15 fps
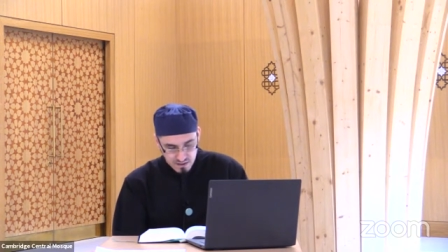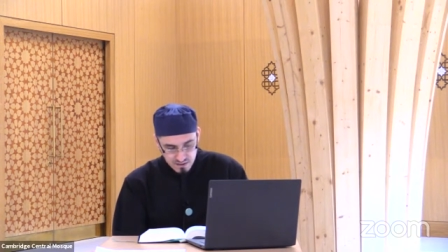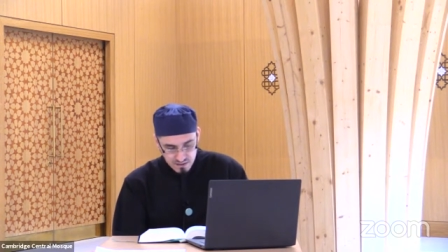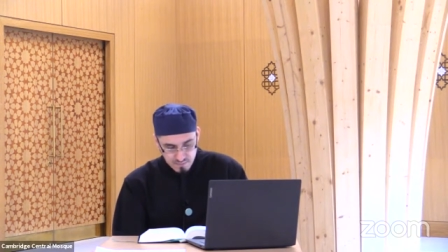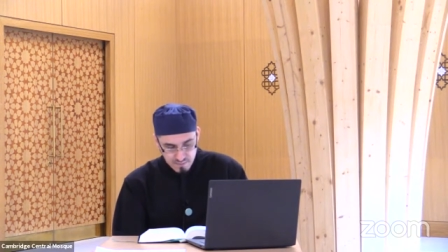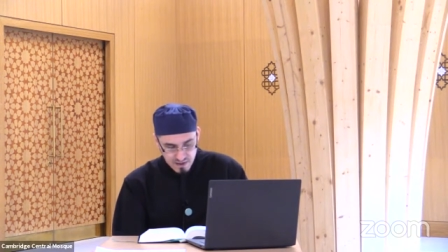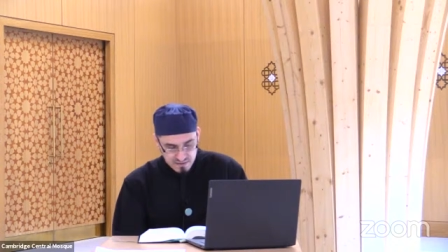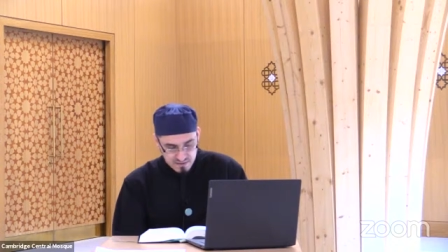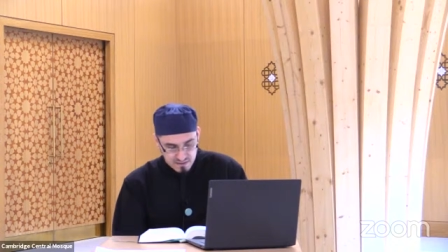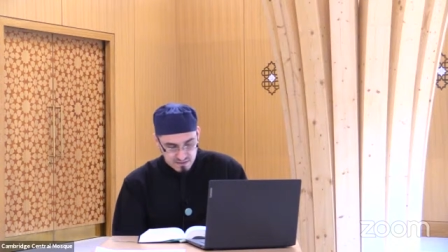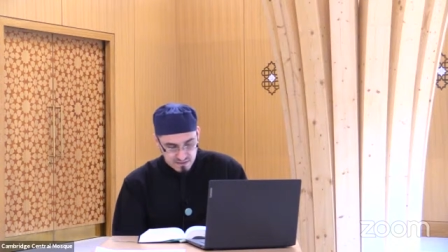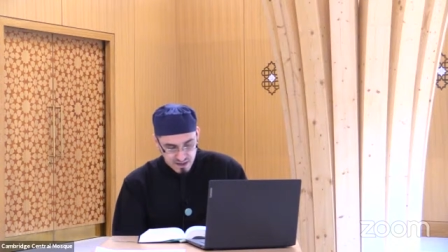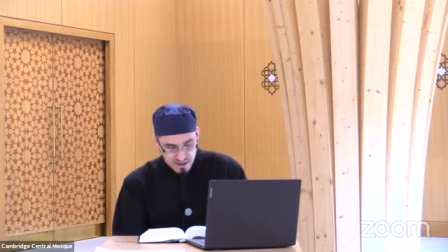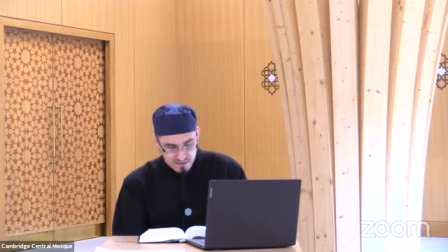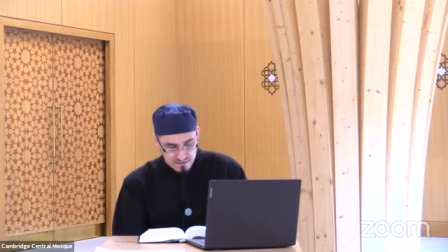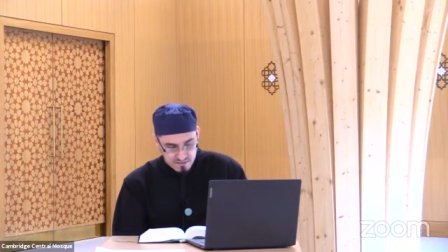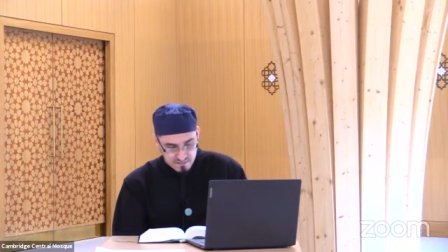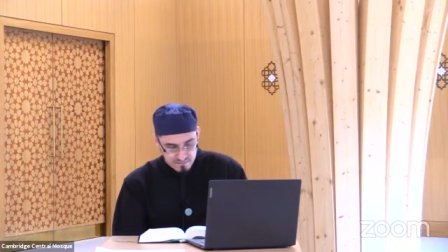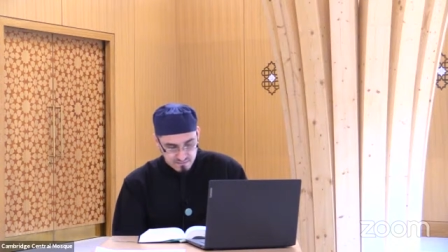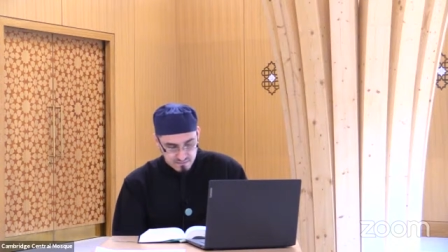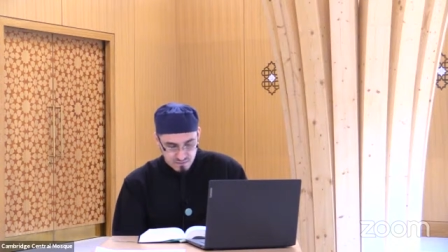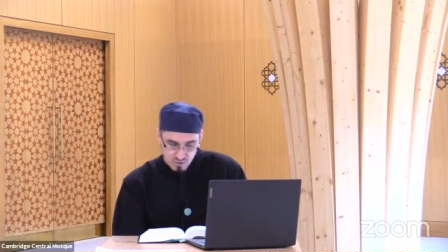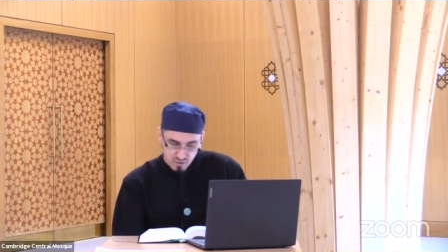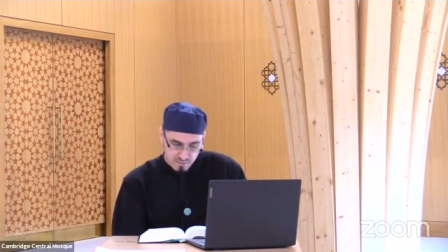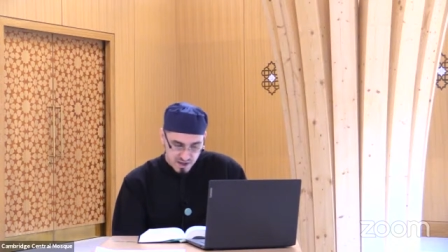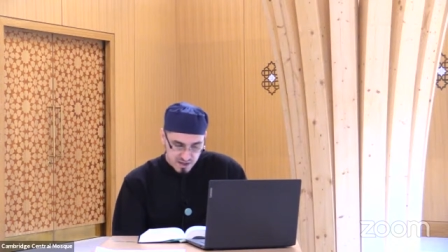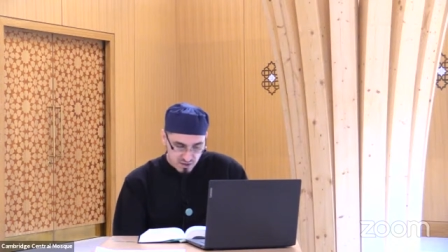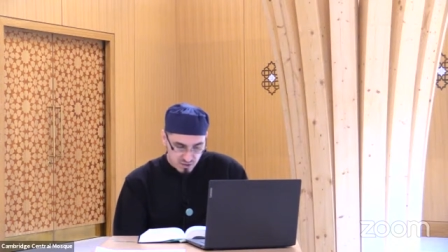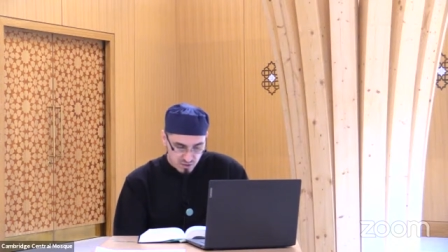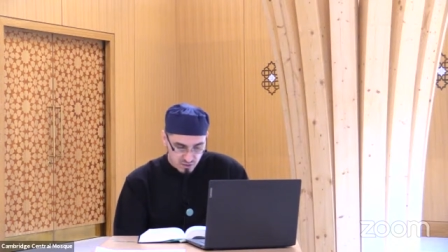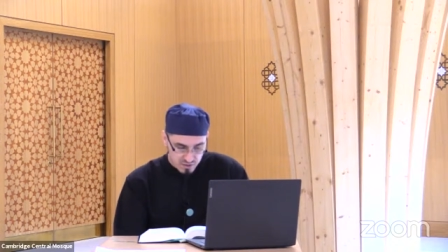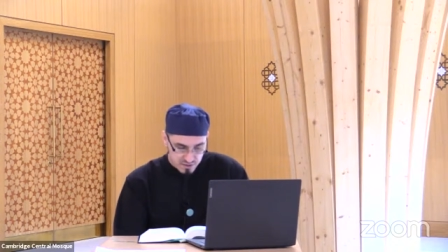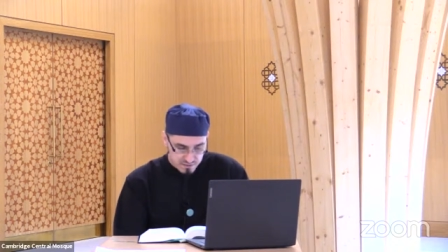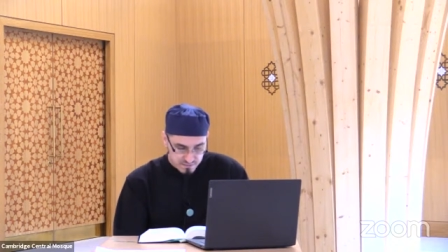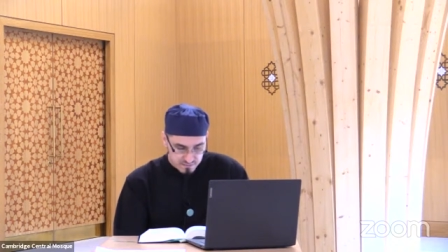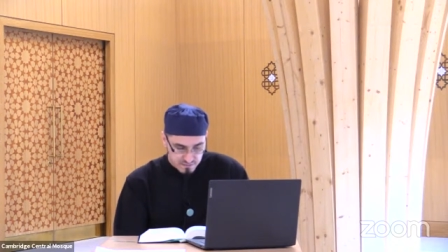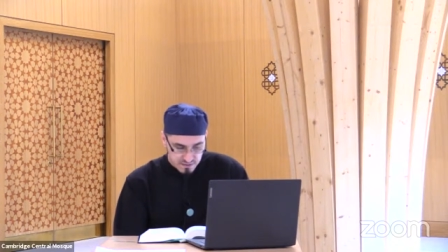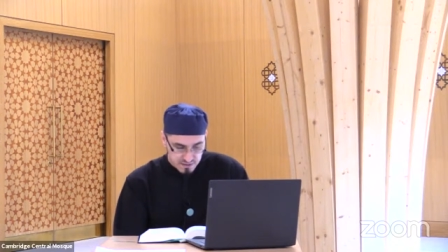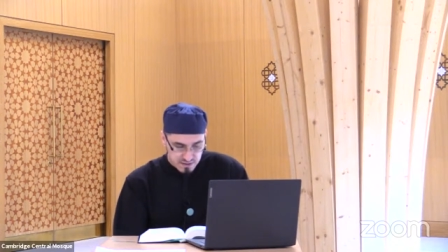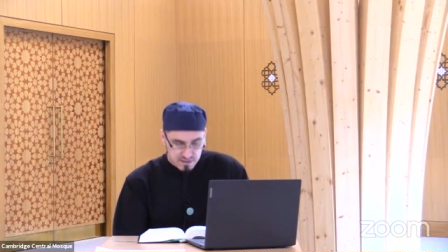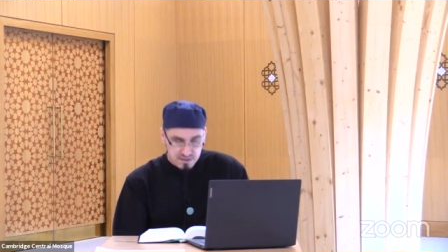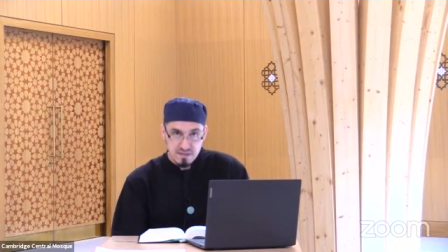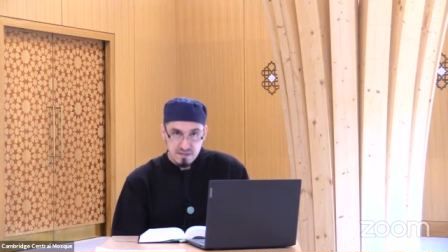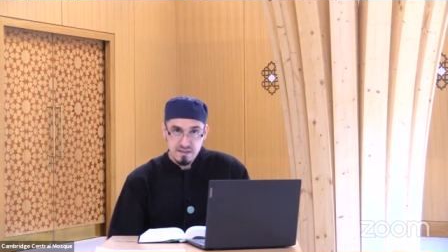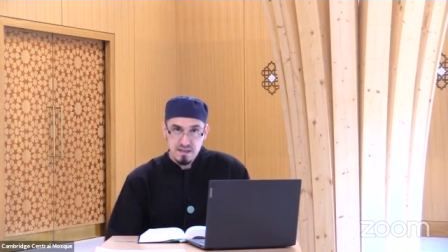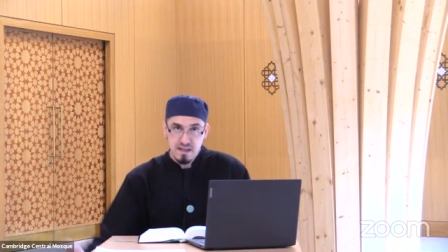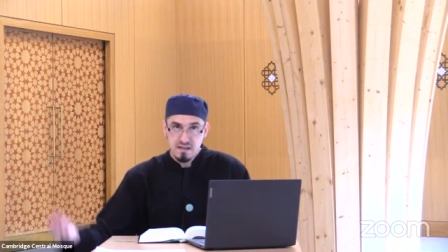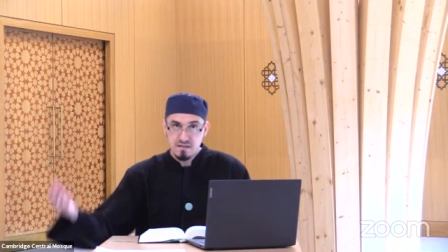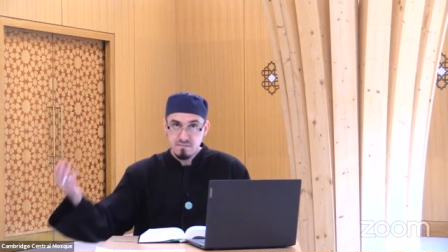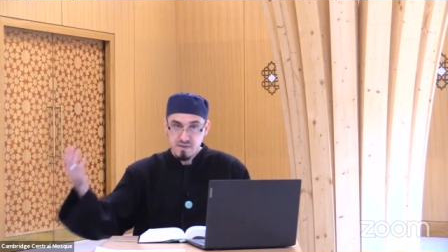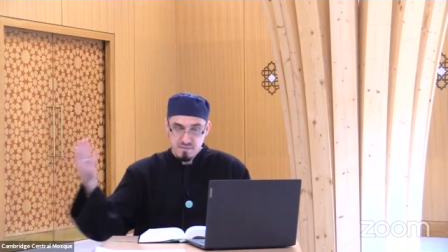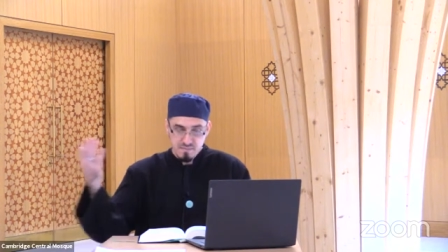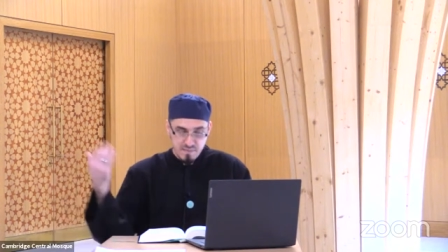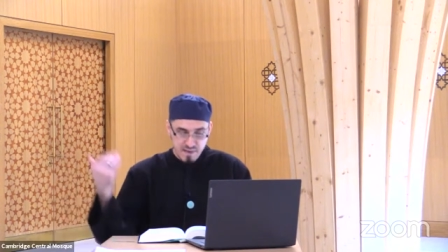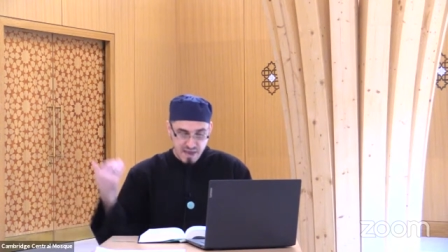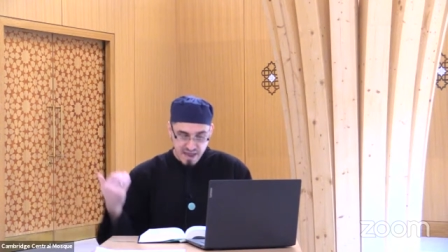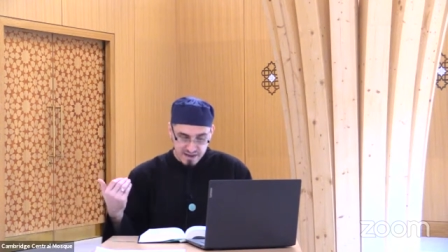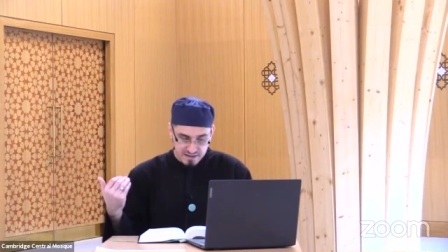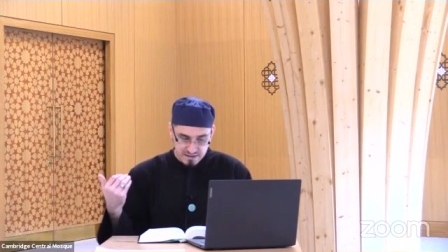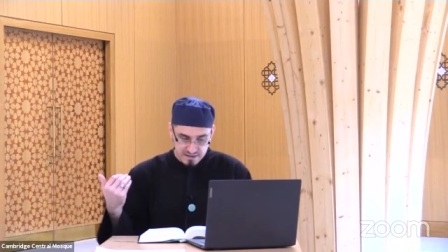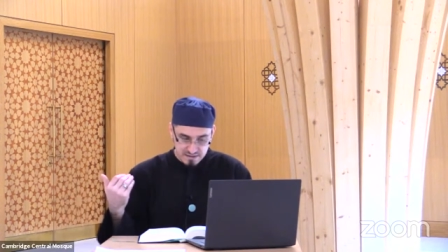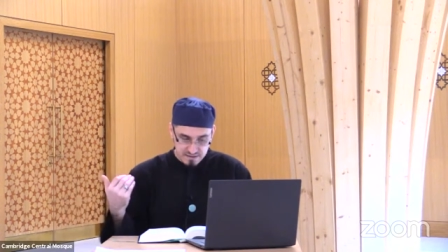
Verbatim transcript: The person says, Oh my Lord, send me back